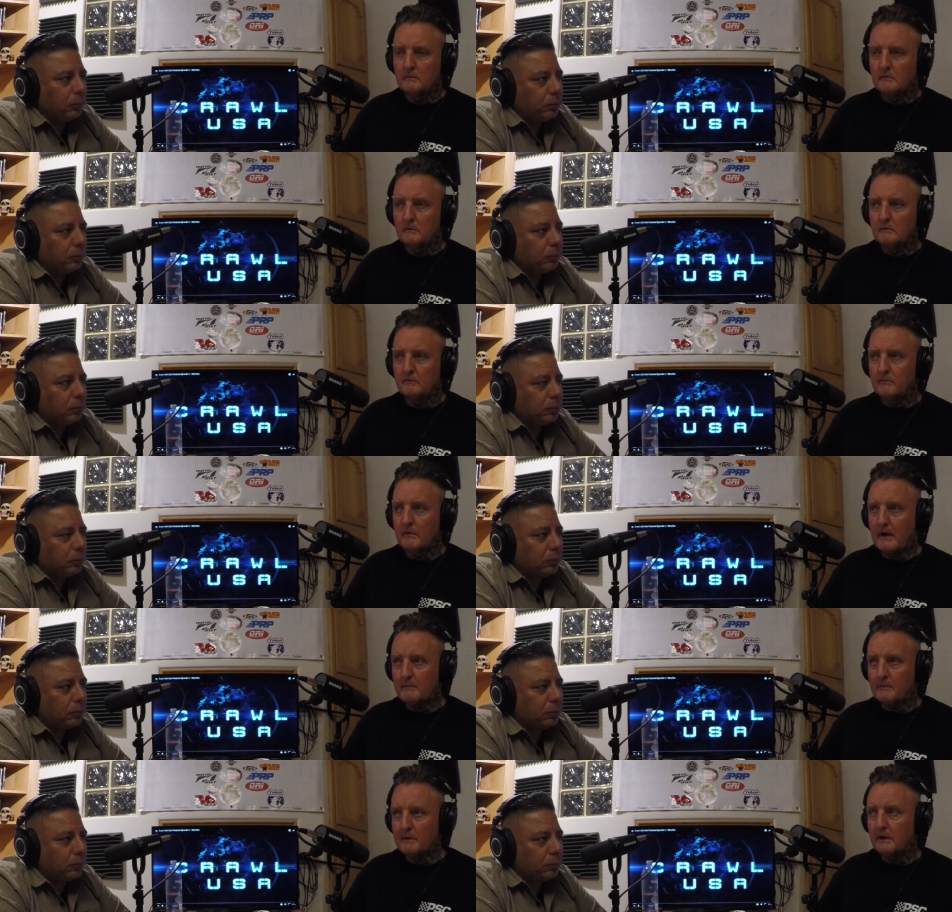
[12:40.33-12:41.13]

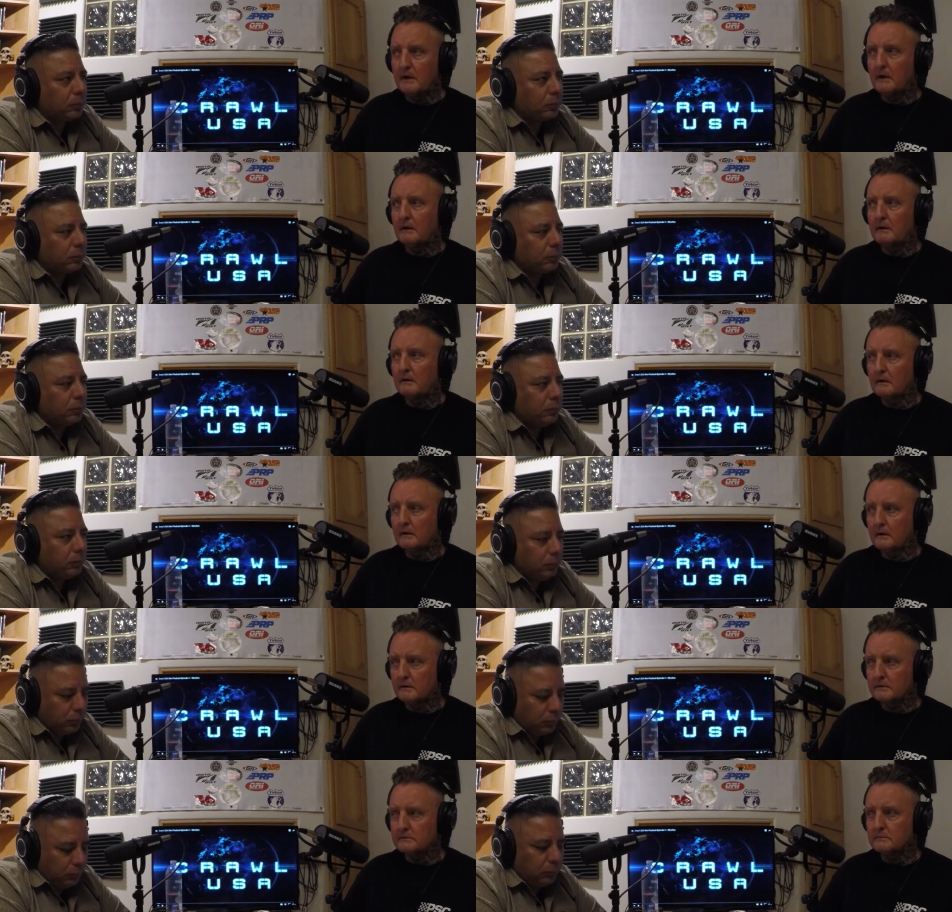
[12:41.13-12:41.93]
Speaker 1: fabricate and
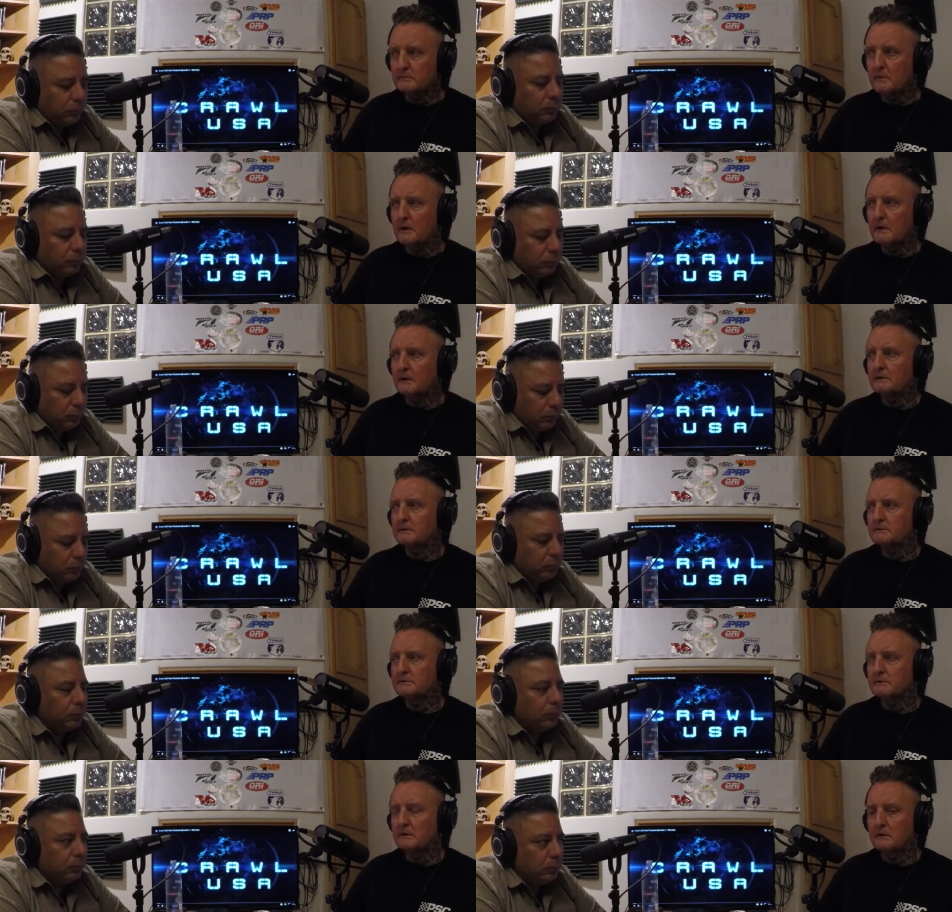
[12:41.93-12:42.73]

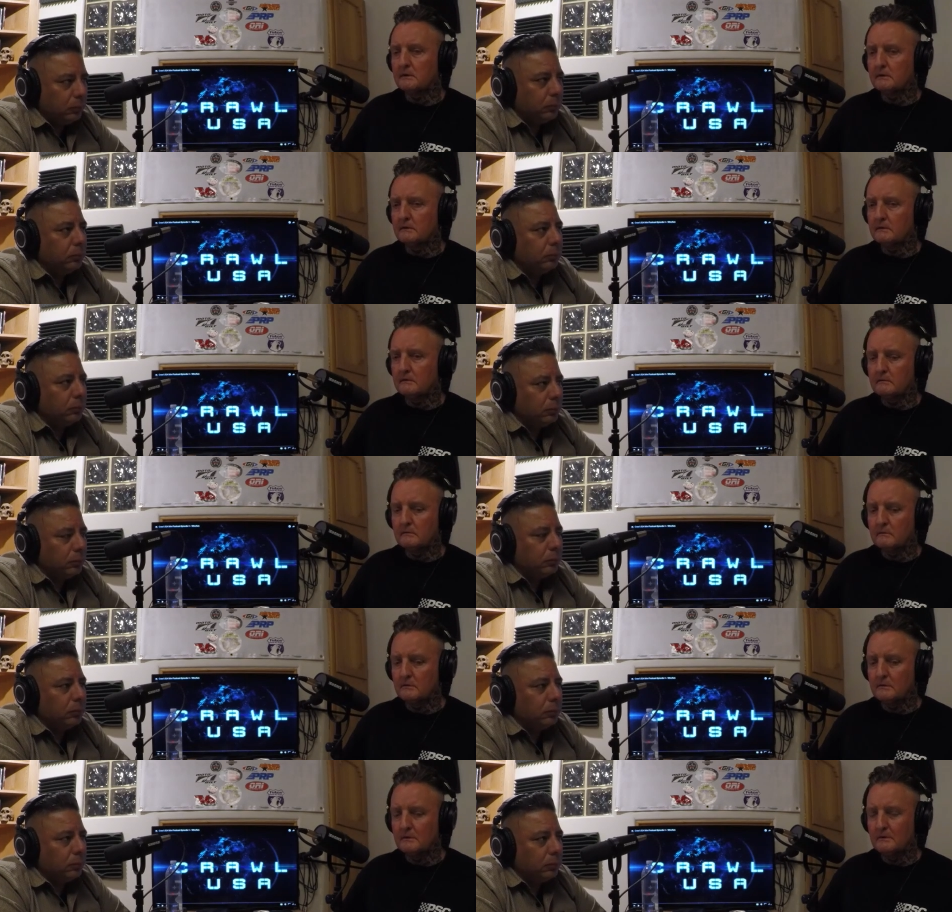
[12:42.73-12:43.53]
customize, and
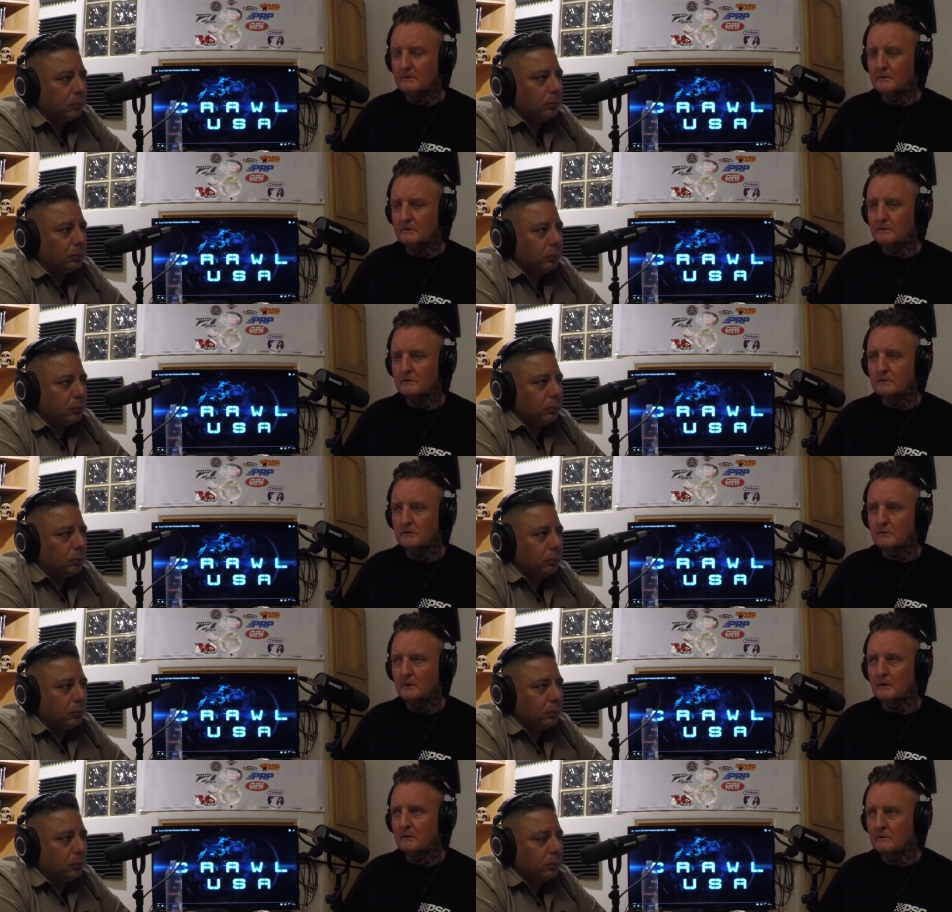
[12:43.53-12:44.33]
you know you're
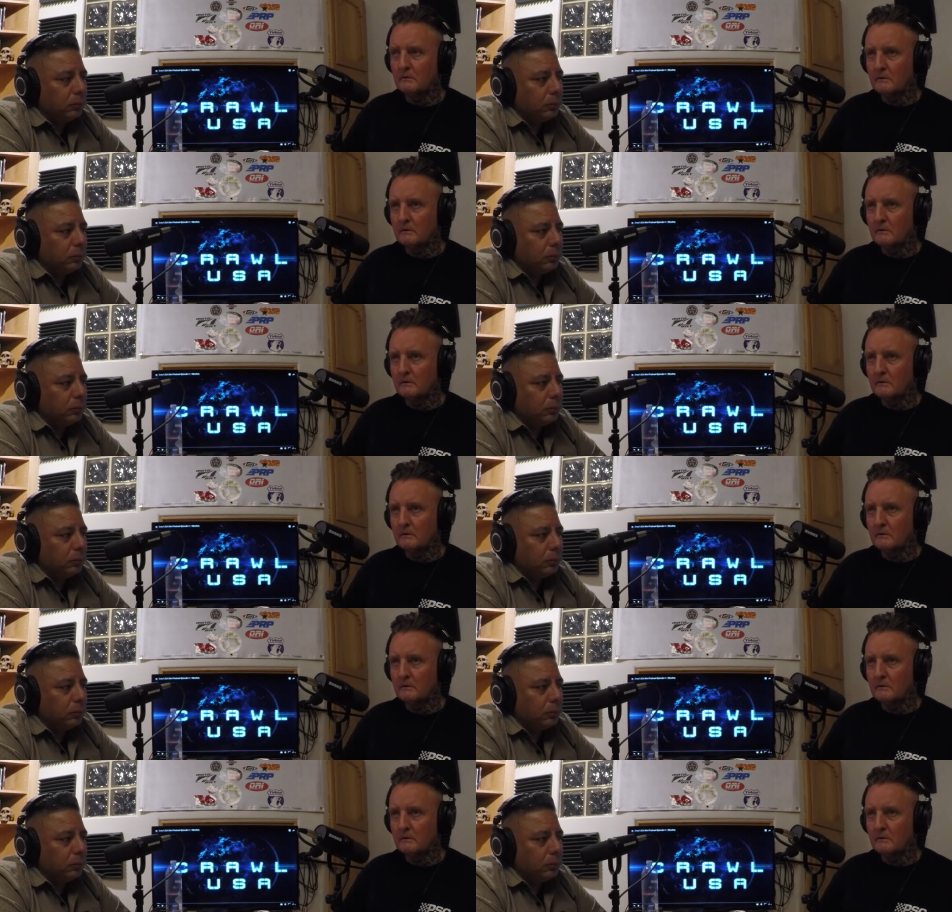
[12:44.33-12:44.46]
doing